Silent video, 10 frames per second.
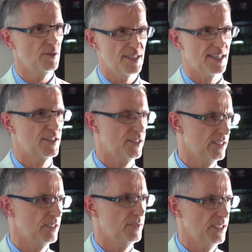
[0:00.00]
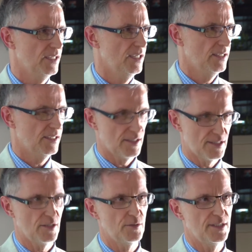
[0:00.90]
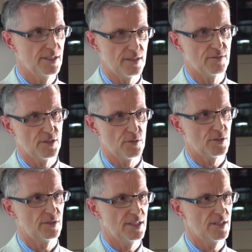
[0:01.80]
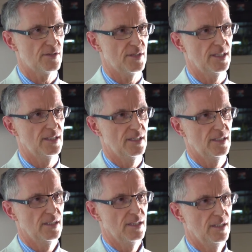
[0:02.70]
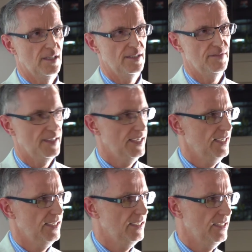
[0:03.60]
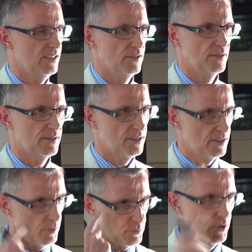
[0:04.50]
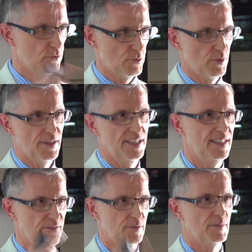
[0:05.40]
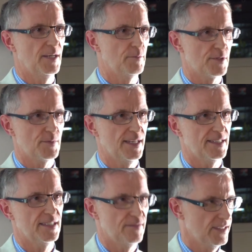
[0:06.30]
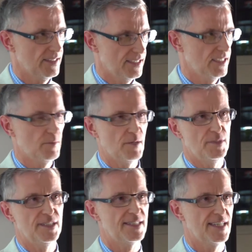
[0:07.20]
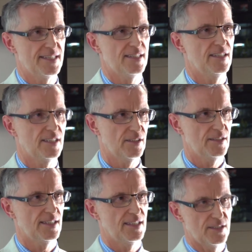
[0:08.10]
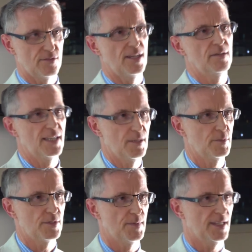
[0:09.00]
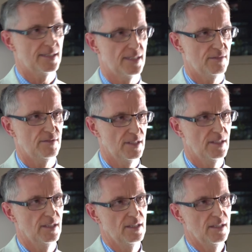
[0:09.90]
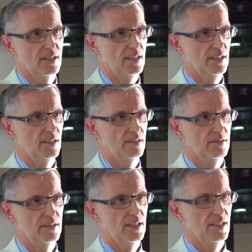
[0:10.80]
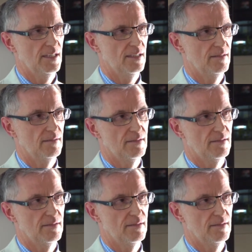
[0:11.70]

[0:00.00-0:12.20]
is actually to be the custodians of social history. And if they, you know, approach what they did from that perspective and then think about monetizing their content around that perspective, you know,